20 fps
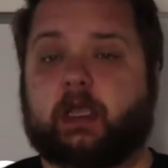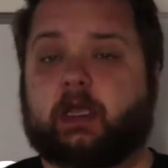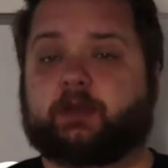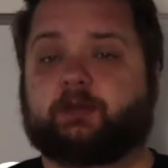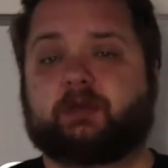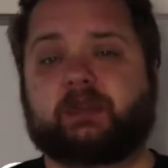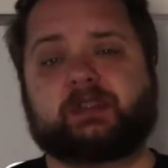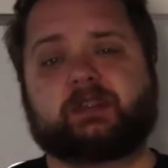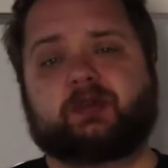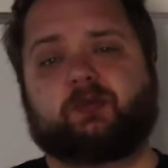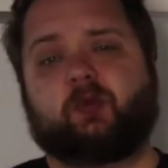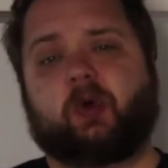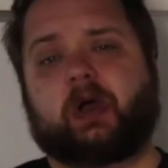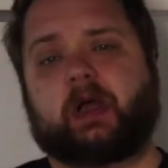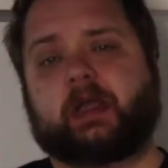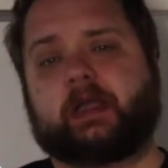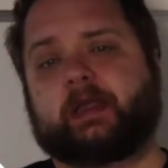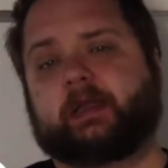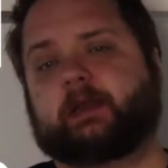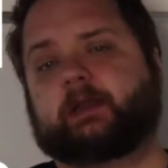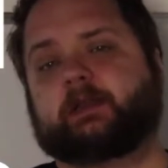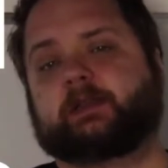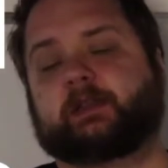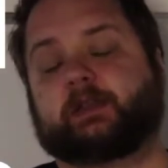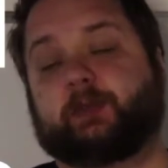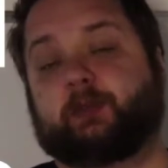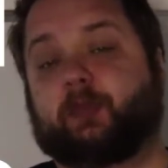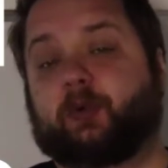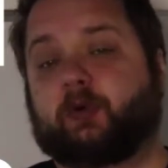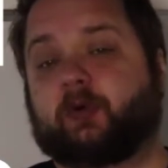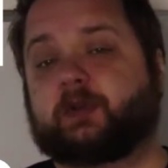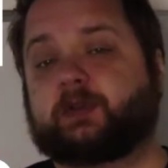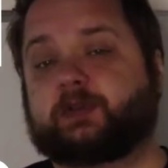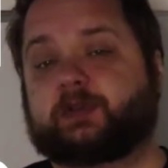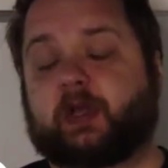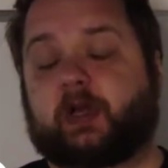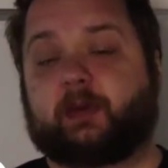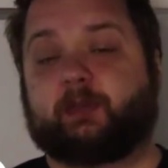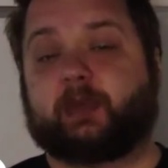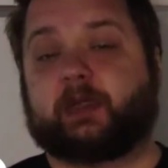And the reason why it is an
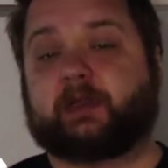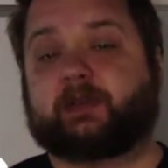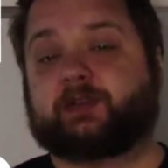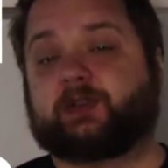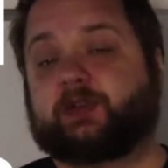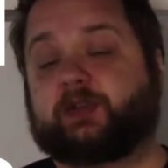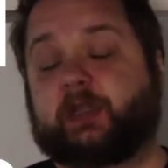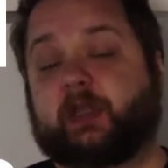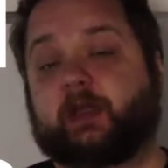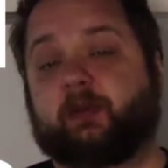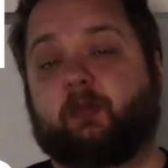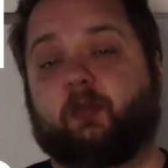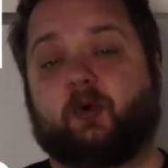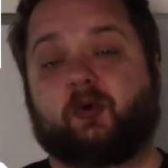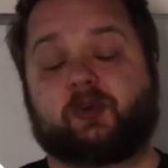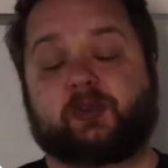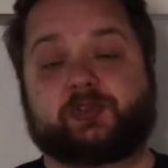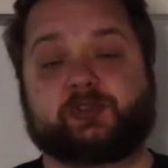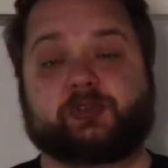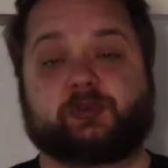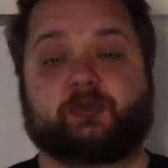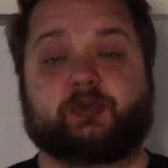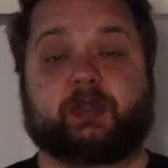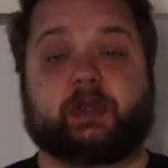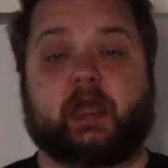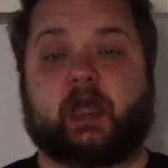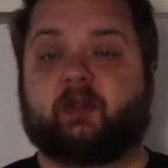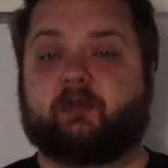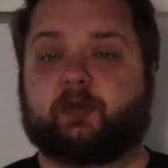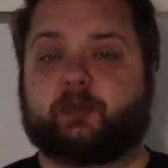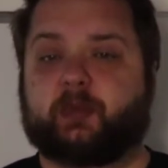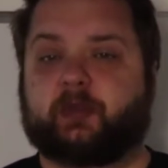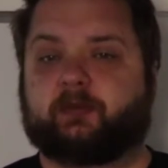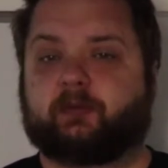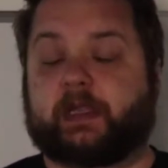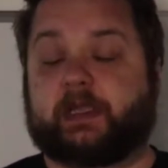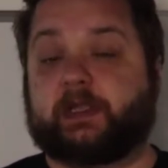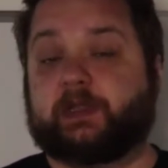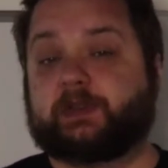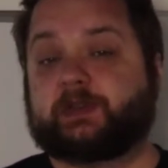important topic today more so than ever
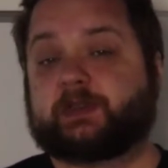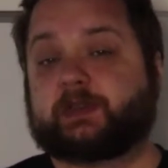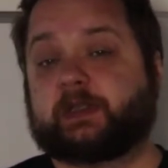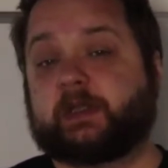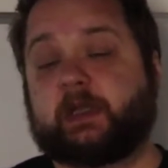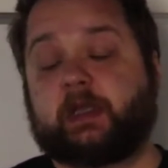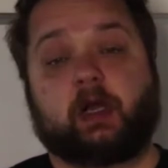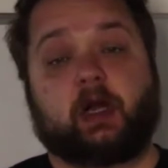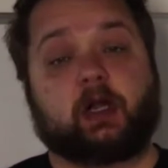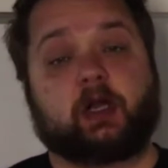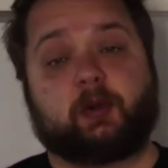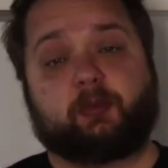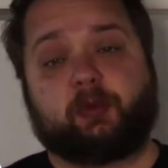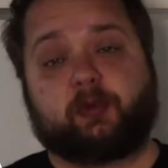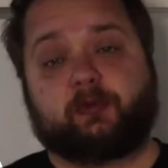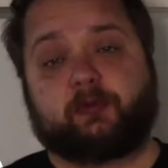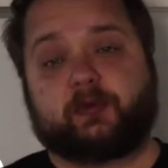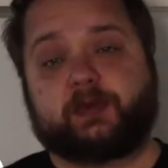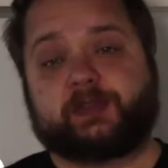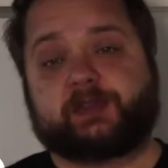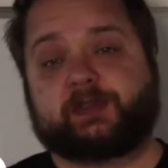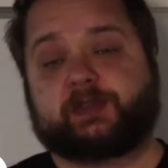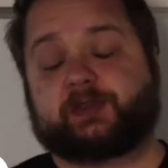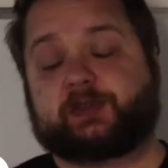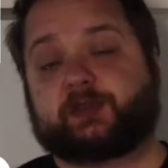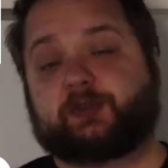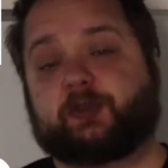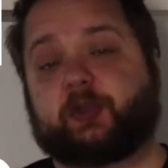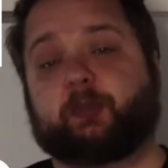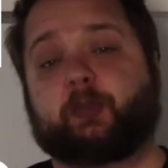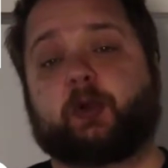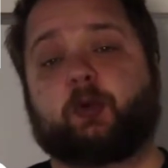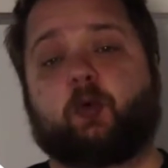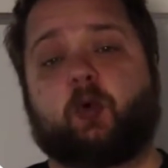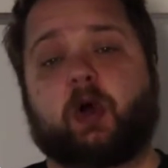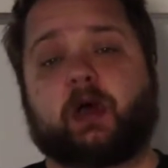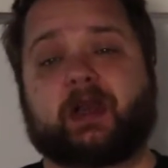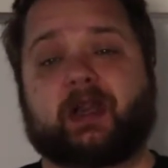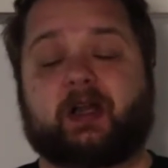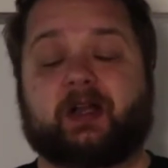before is a couple of reasons. So number
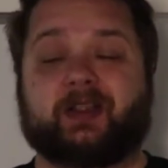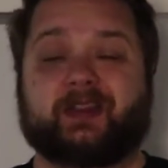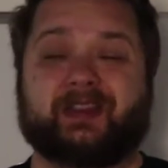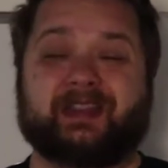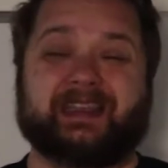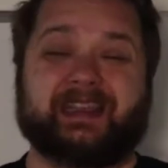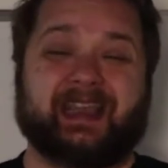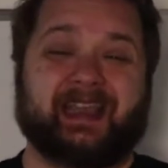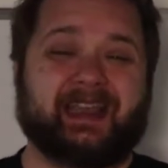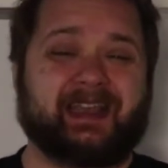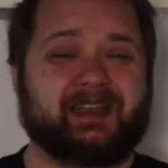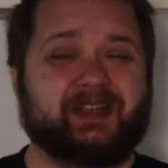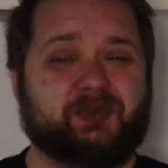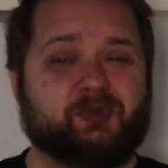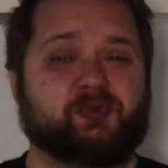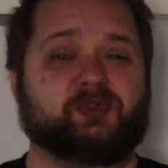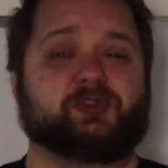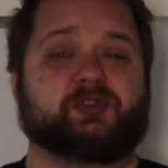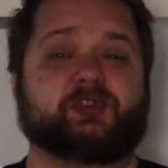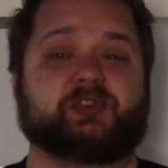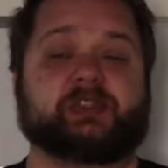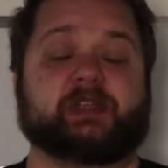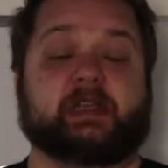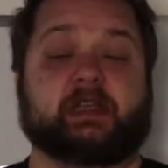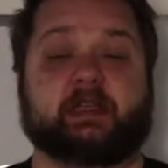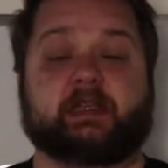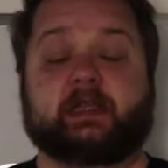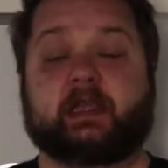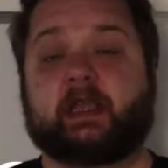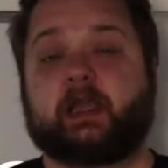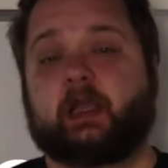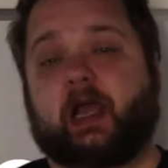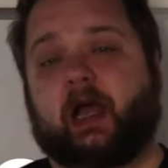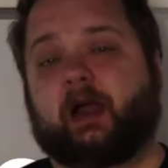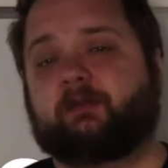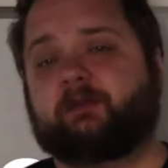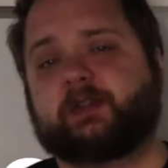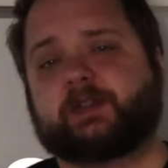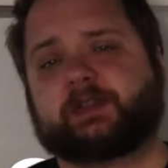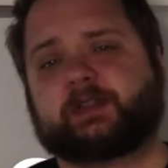one, on the end user side,
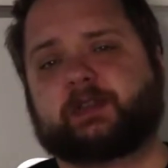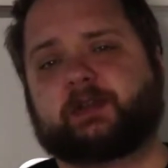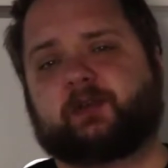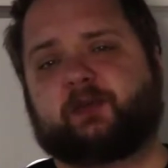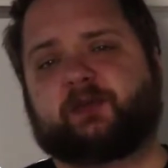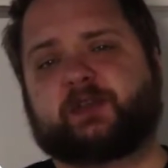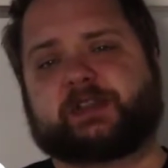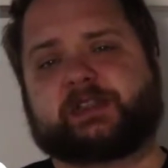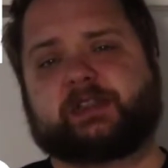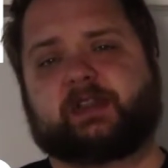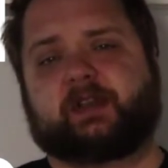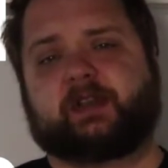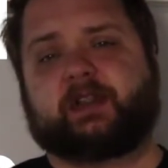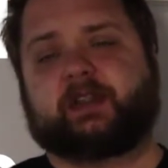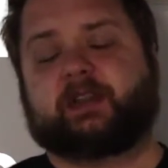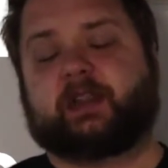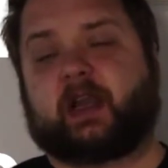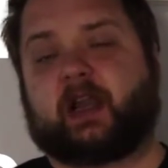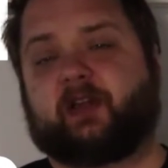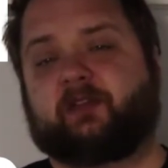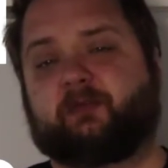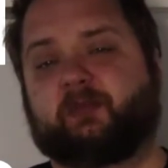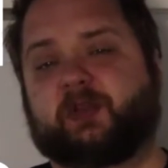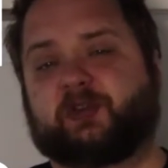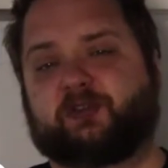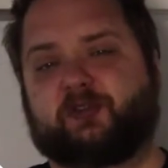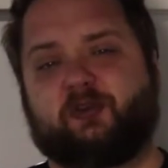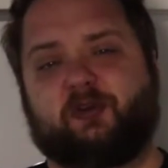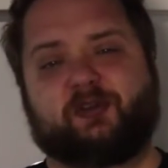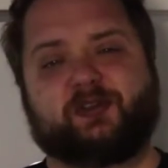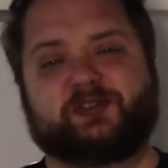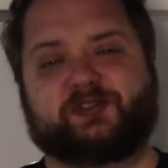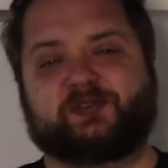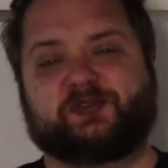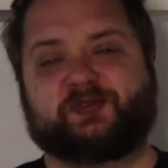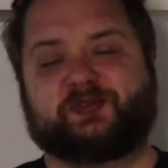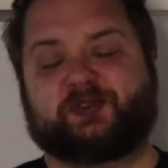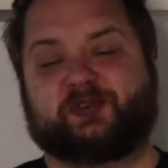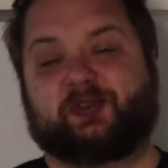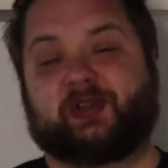every single facility that I've been going
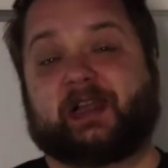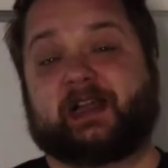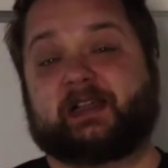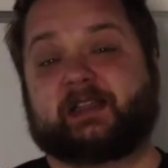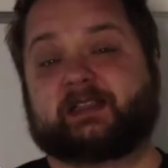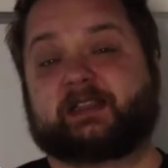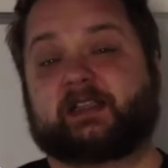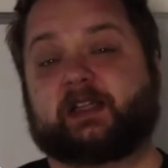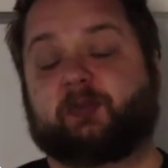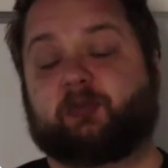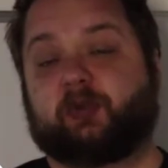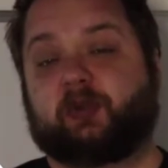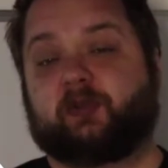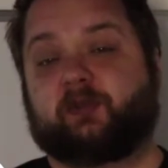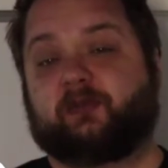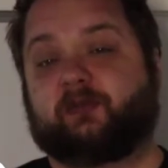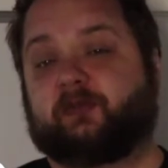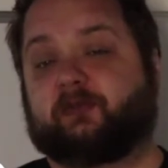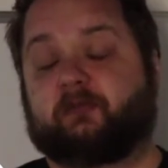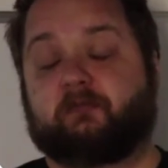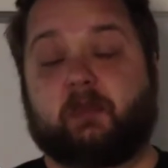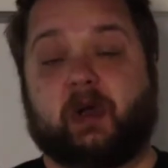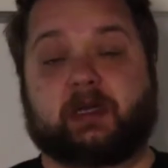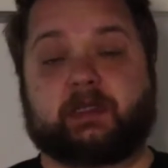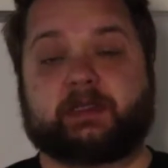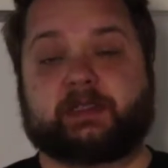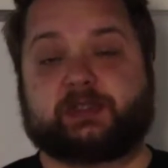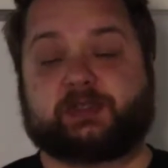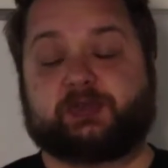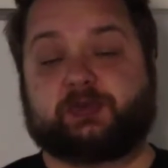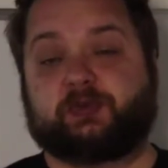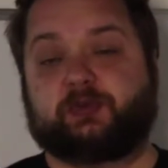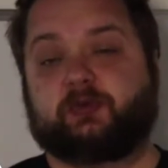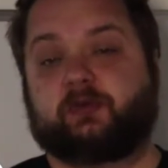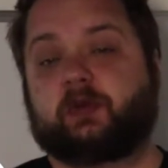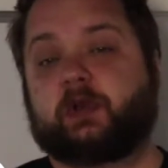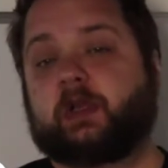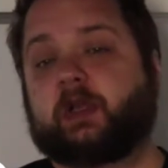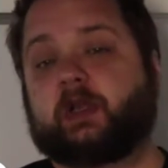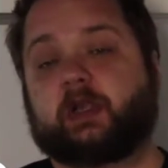to in the last couple of months
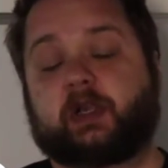to